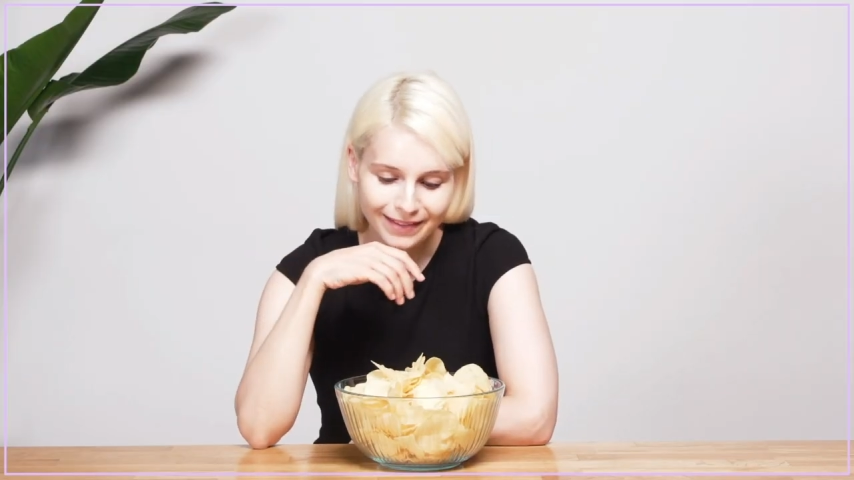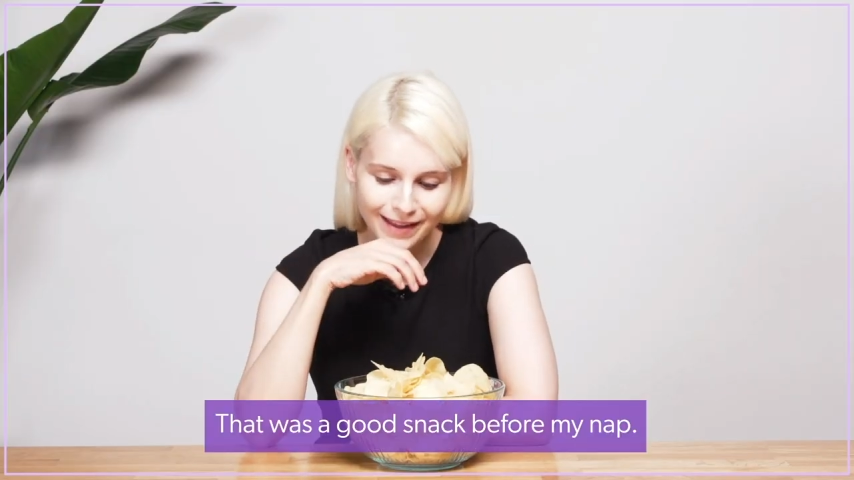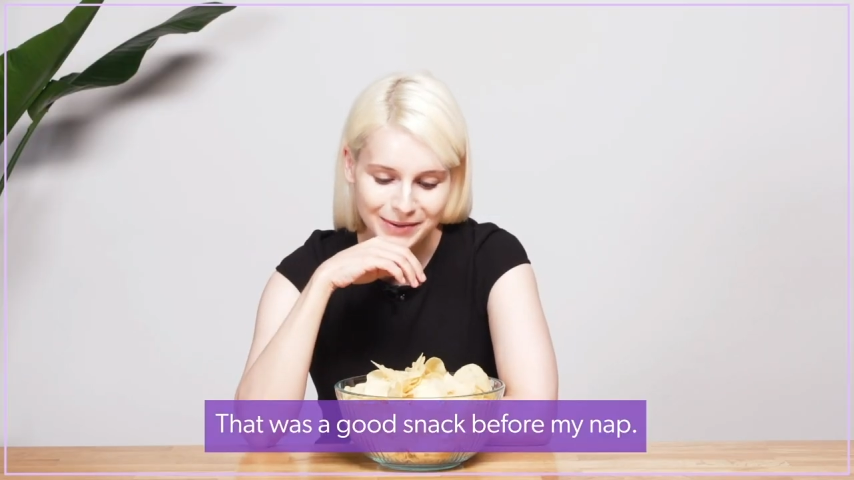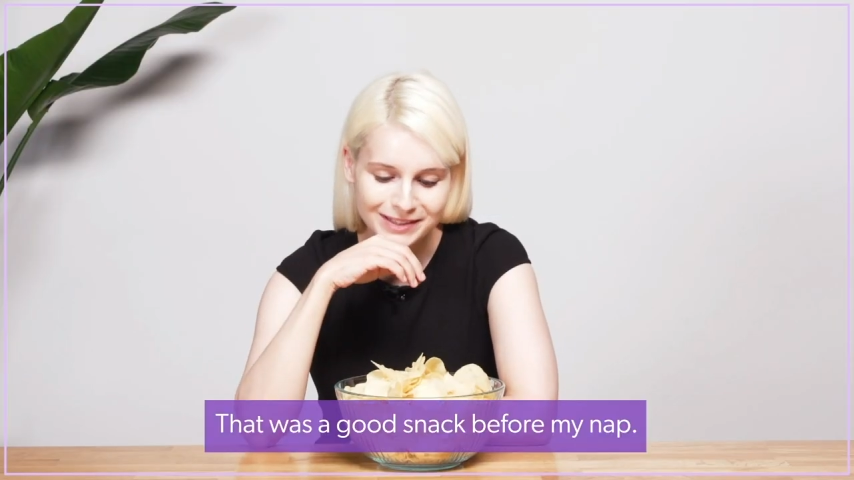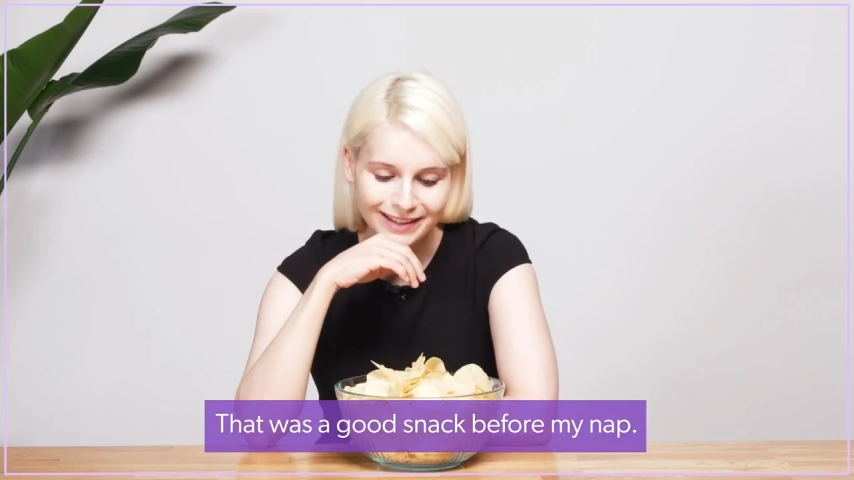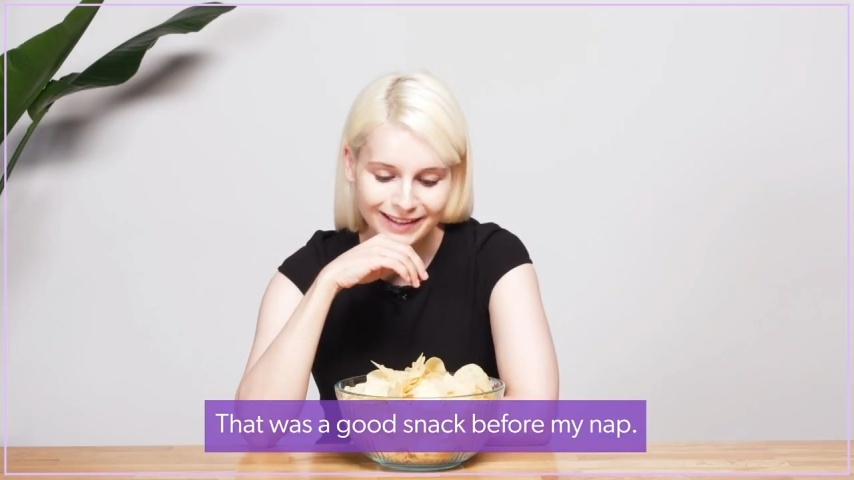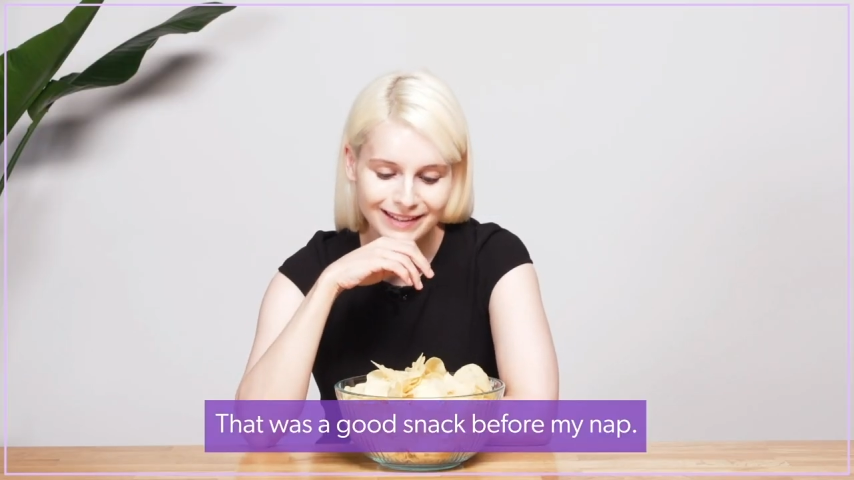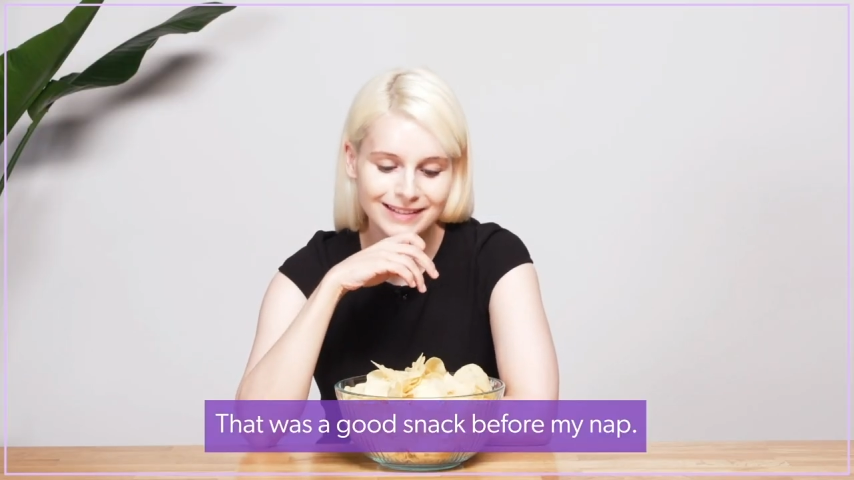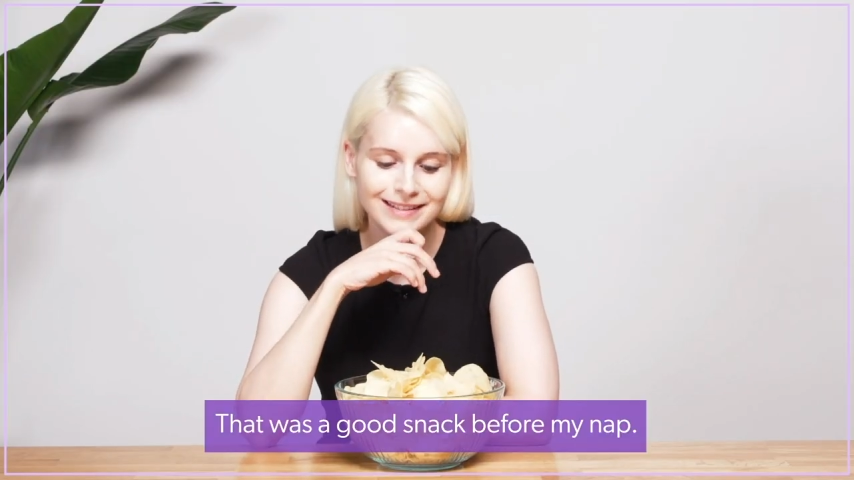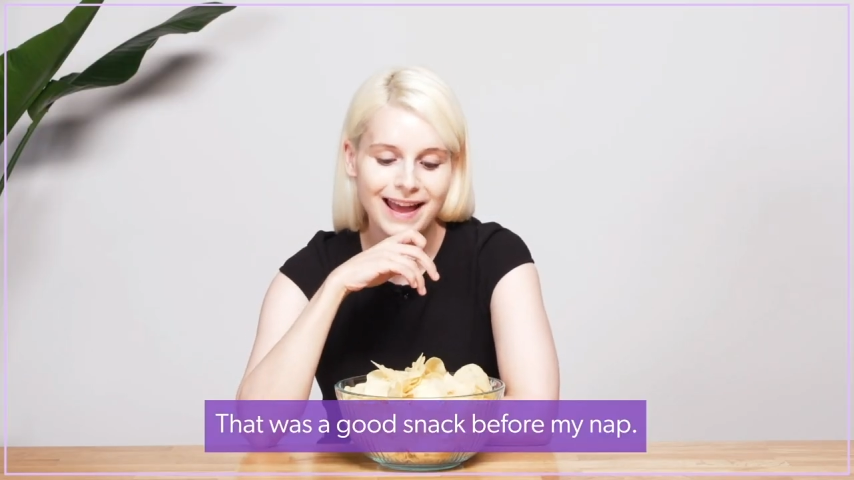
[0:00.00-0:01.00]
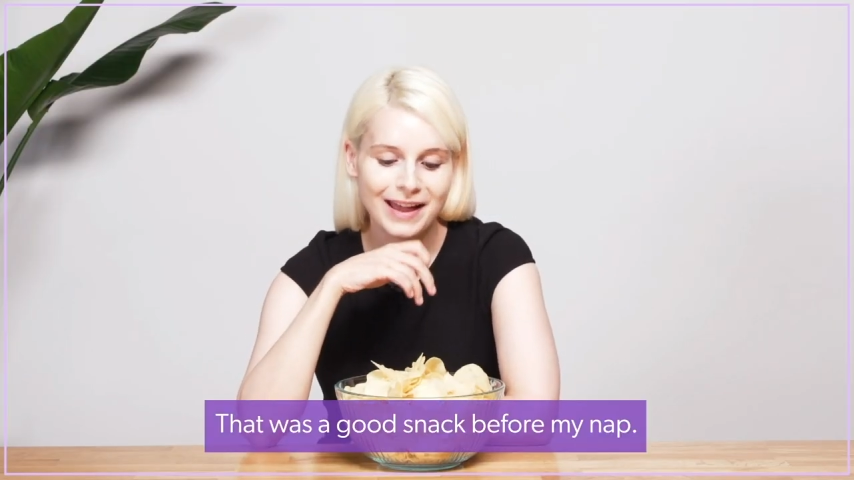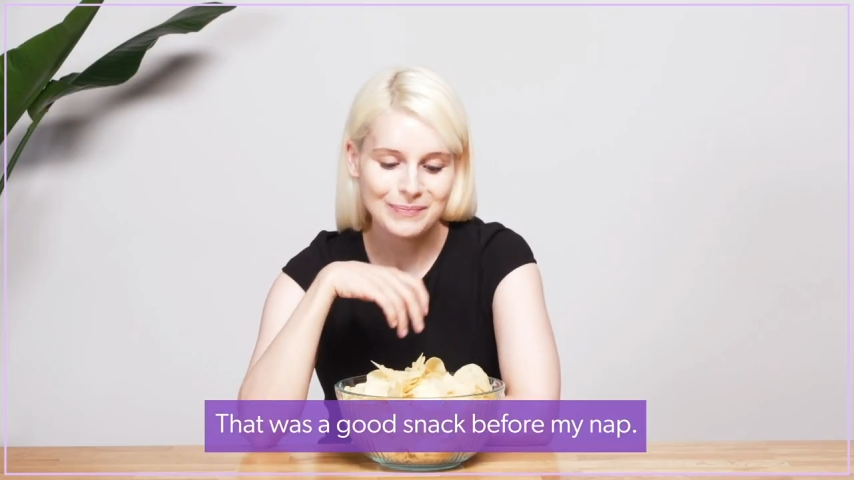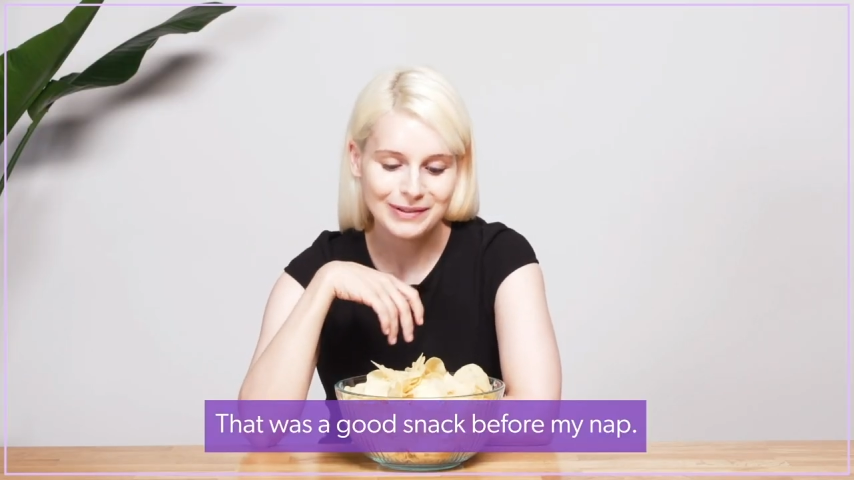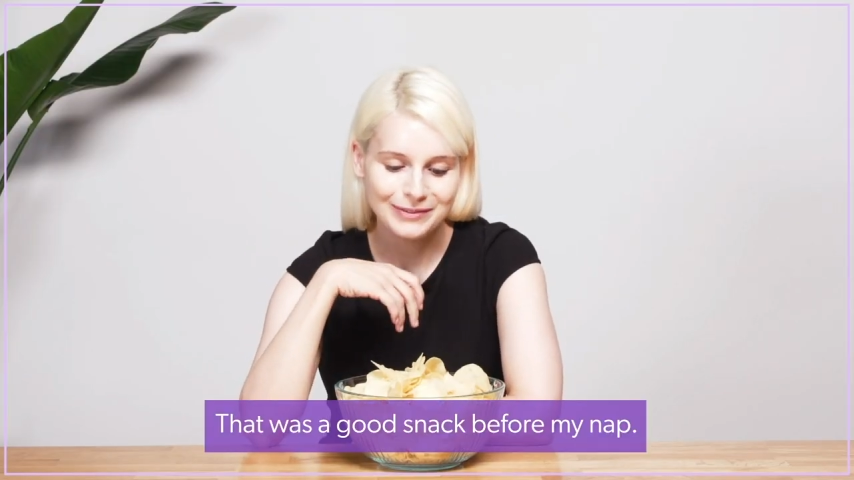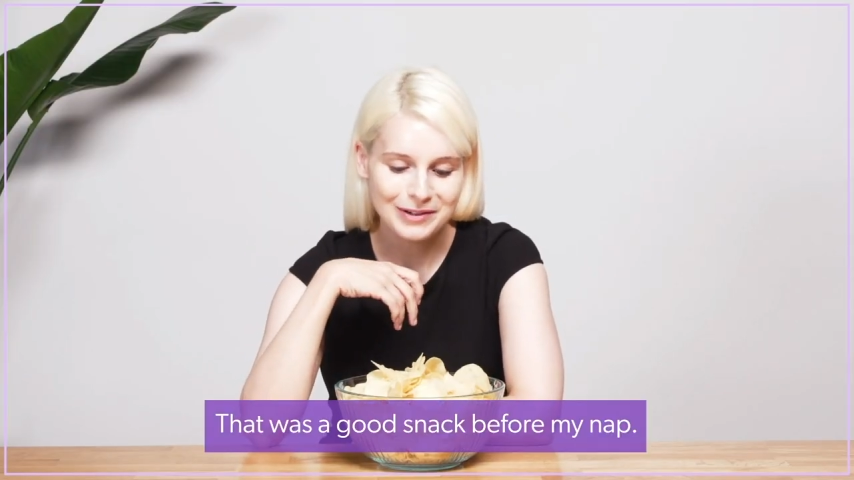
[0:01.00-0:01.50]
That was a good
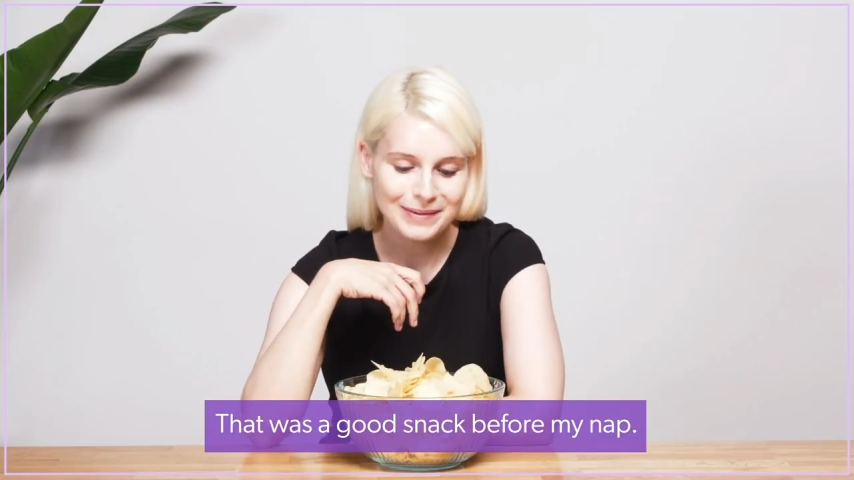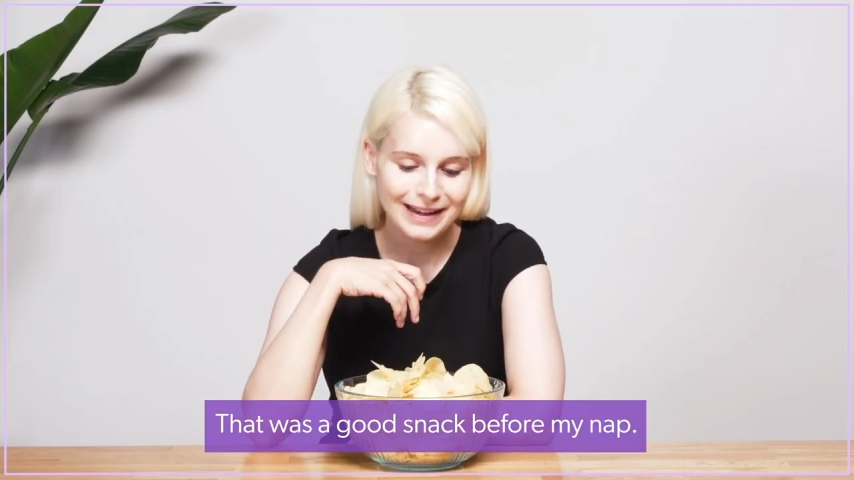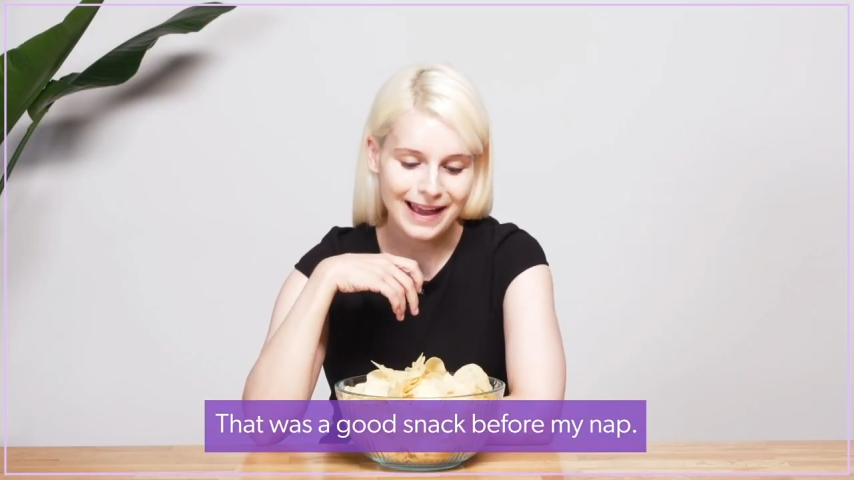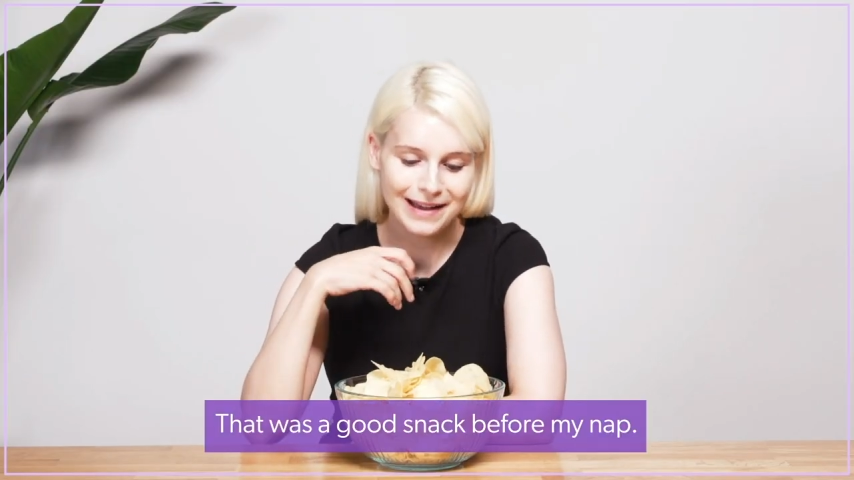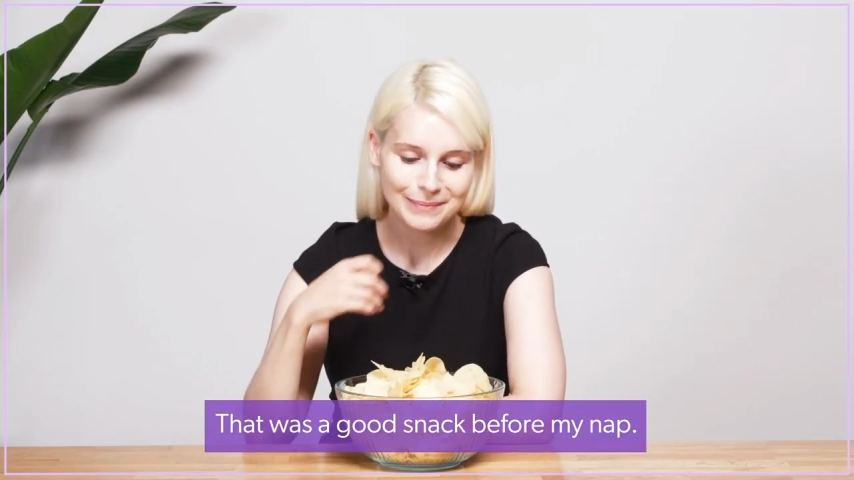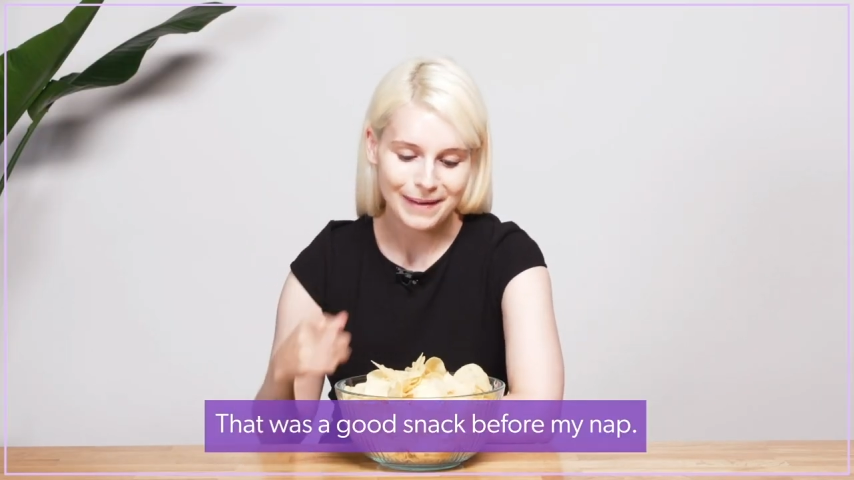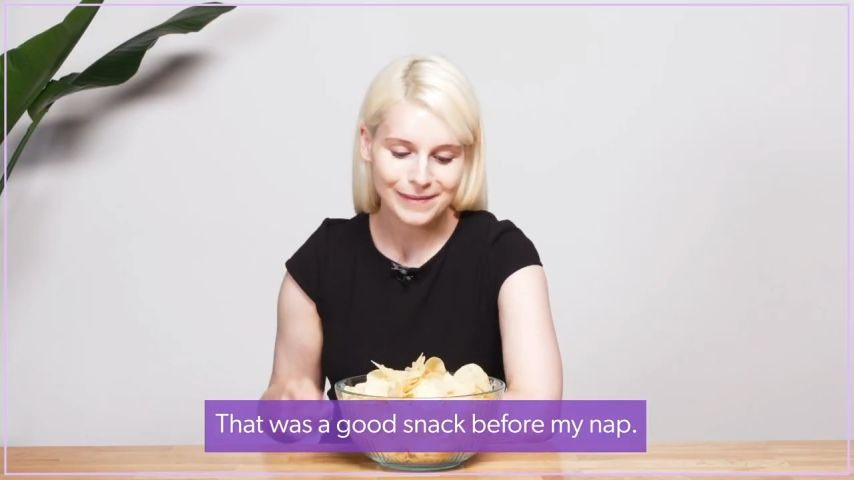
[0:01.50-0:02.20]
snack before my nap.